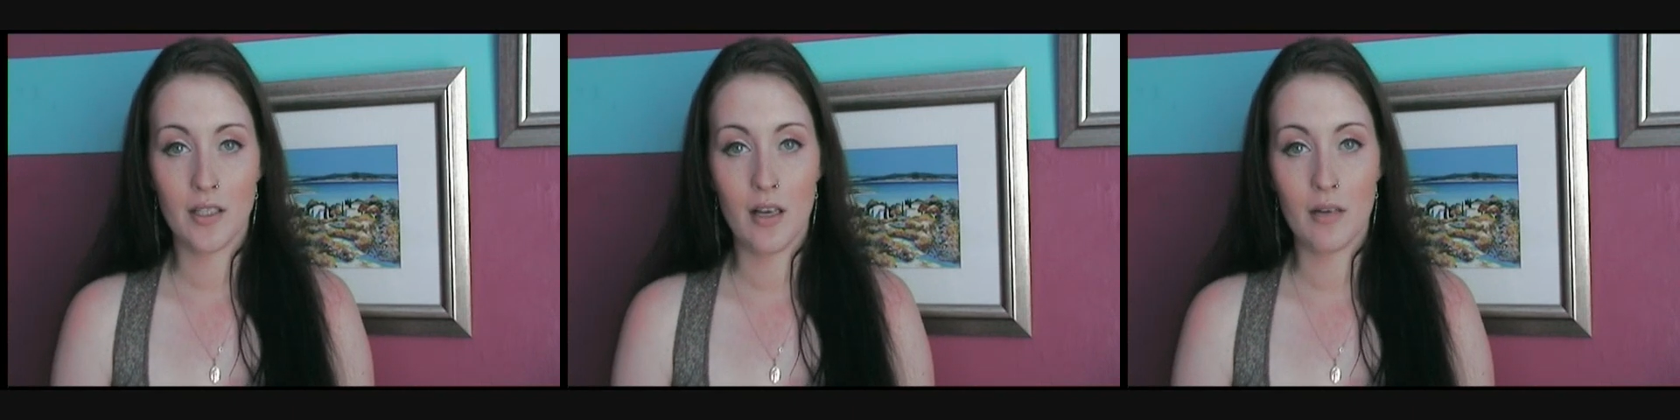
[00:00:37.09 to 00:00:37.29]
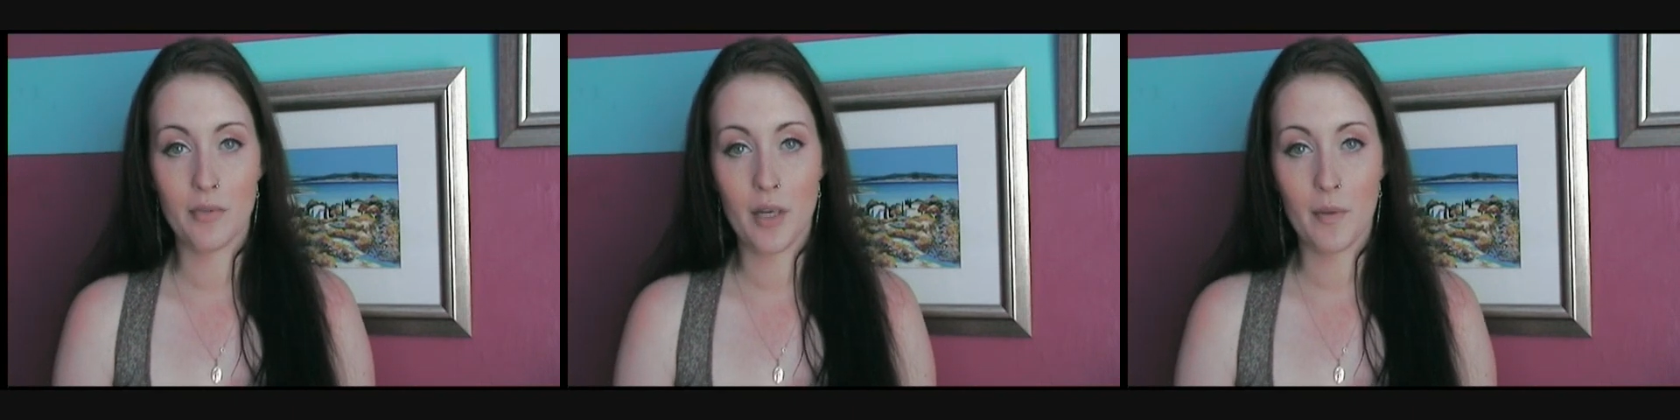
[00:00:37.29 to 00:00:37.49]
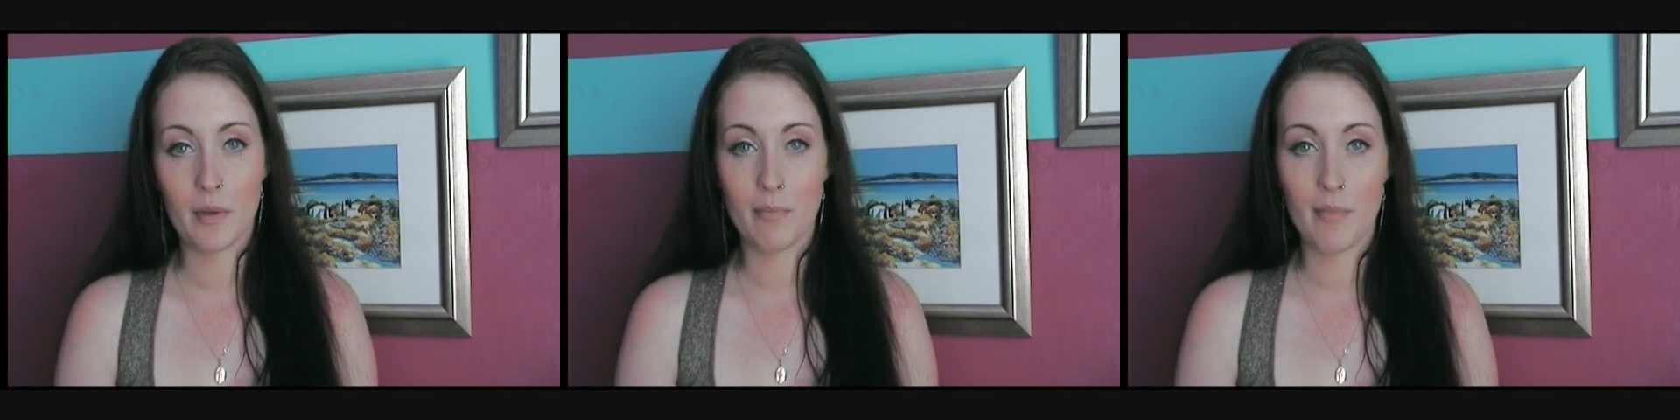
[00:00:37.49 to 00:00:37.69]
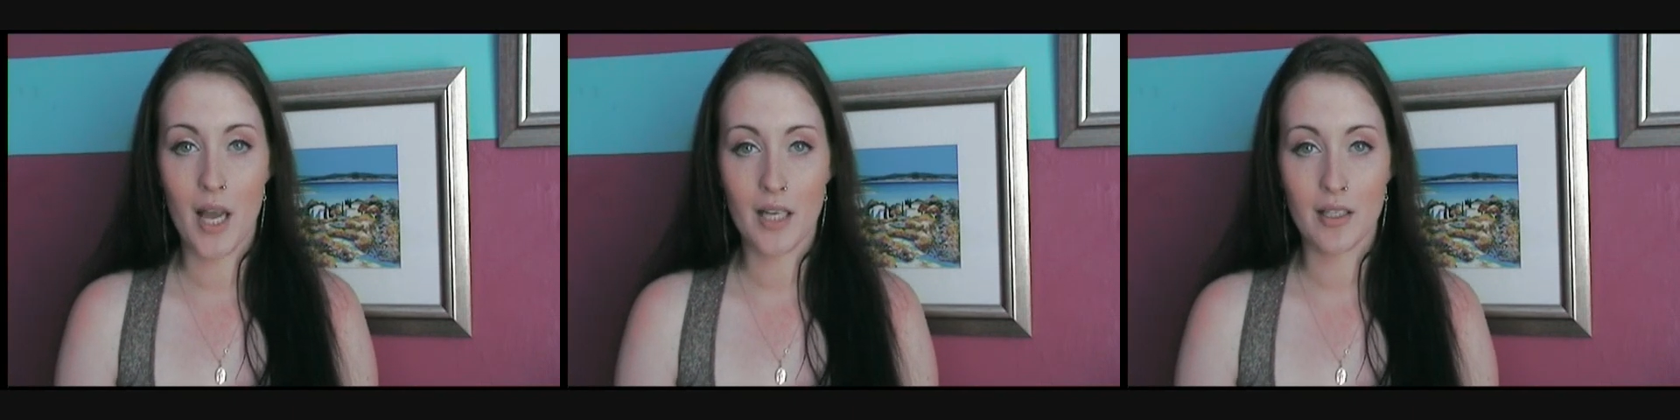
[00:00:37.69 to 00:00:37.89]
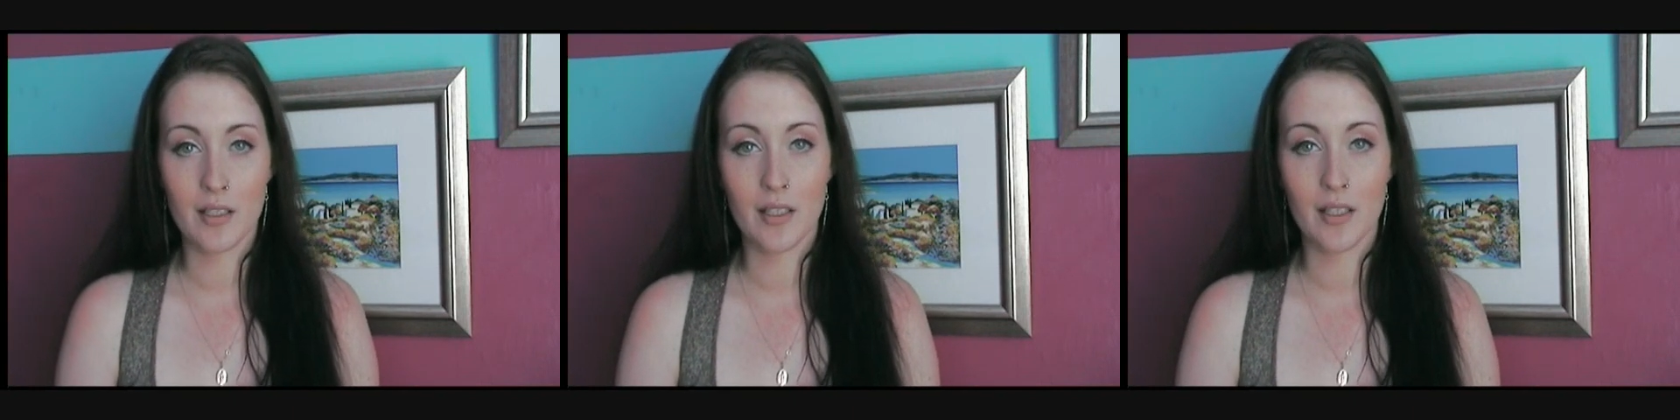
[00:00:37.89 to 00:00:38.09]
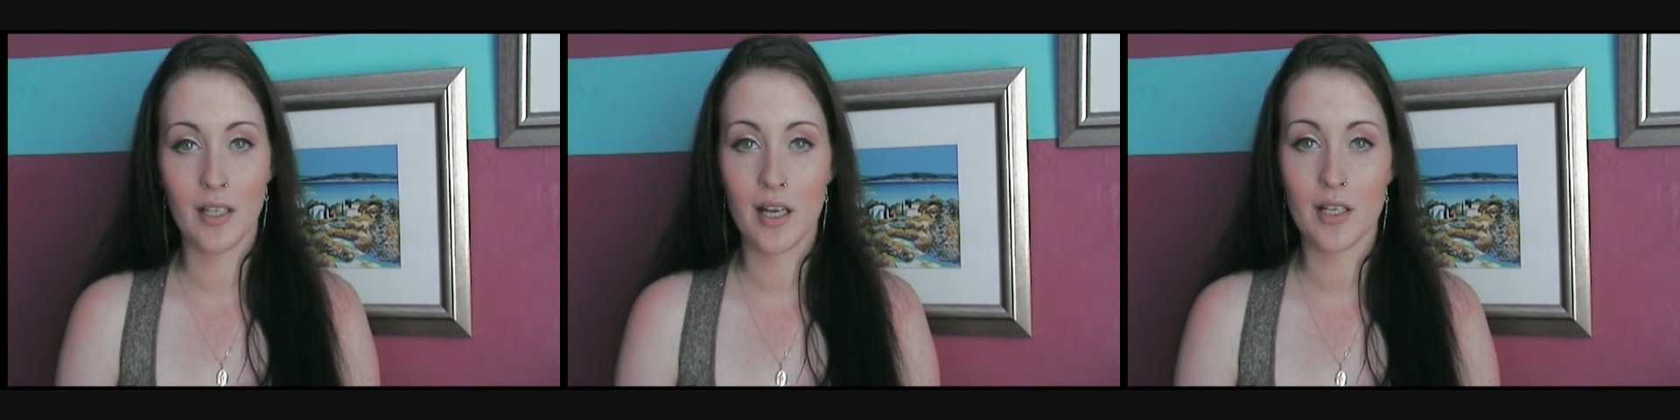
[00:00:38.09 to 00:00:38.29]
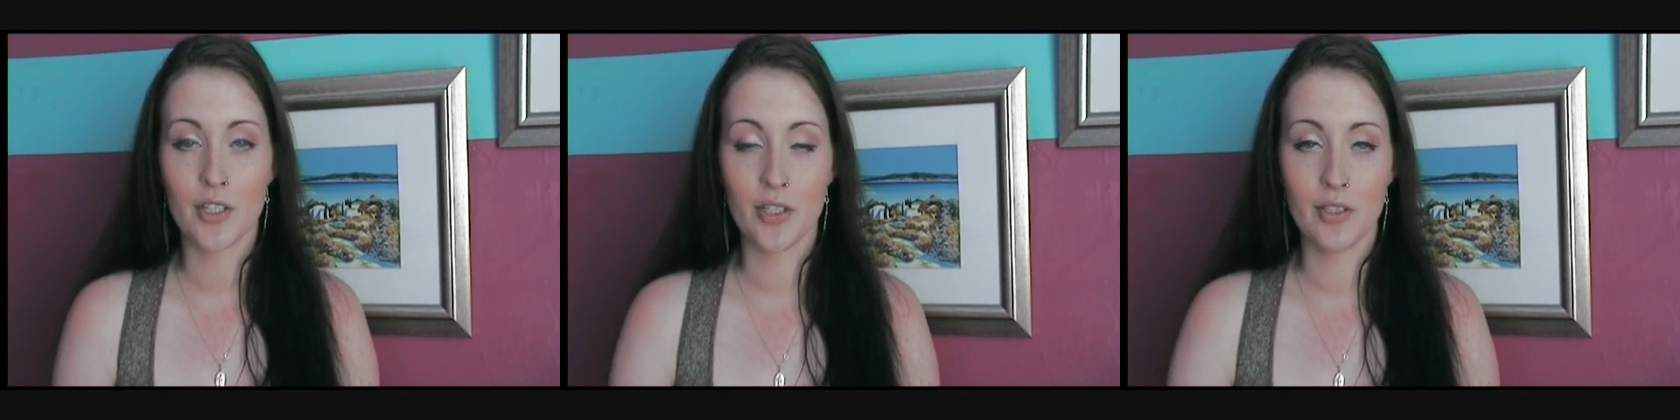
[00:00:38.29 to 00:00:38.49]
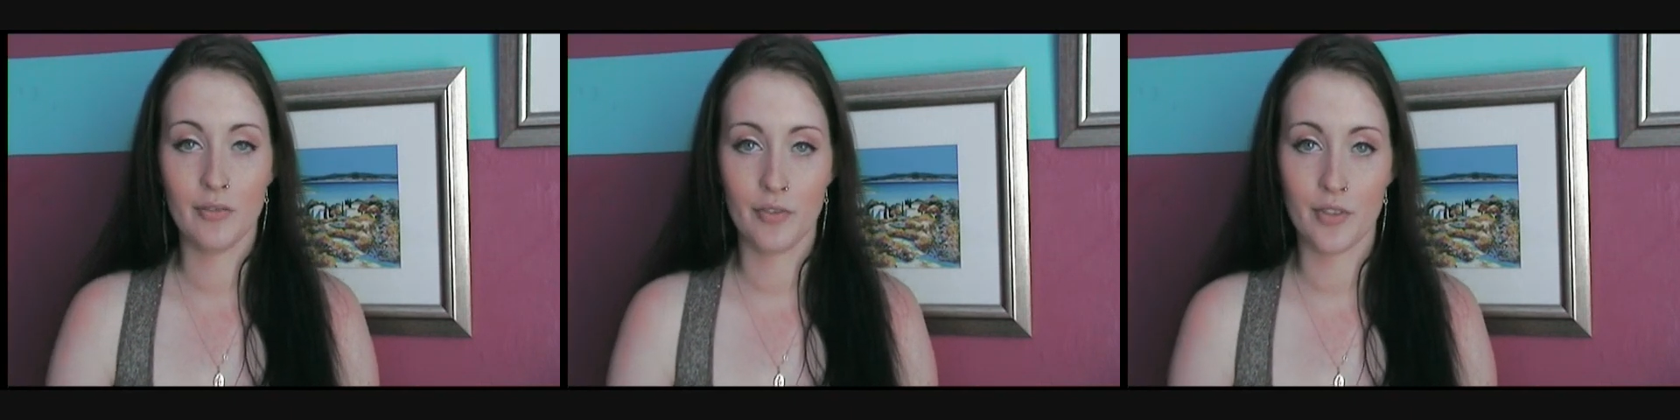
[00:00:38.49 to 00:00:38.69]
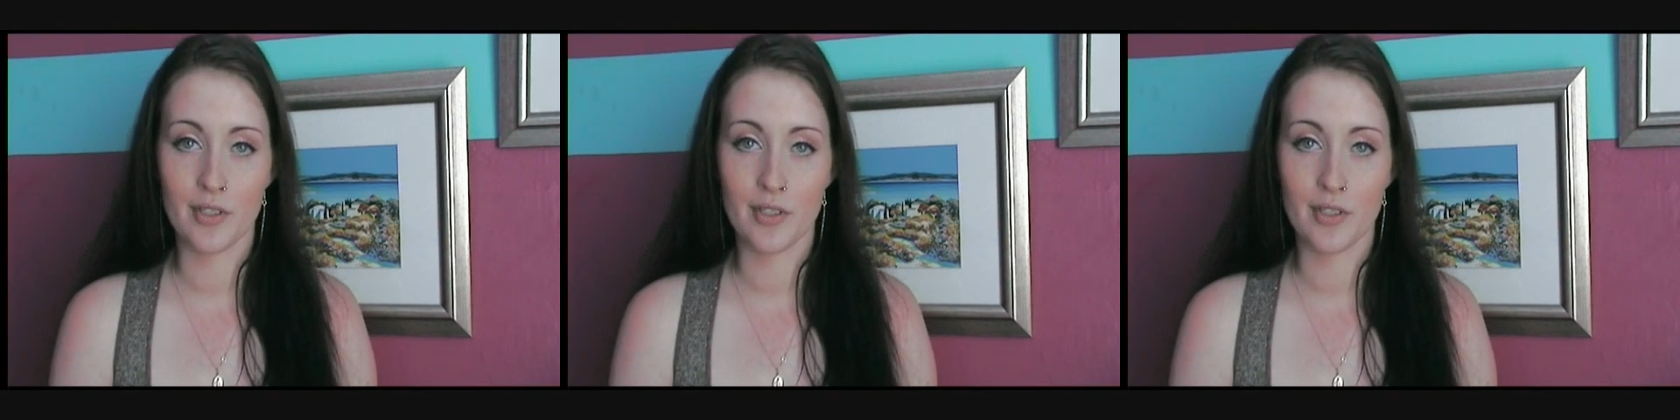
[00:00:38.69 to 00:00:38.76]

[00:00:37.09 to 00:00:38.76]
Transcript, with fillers: upcoming MAC collection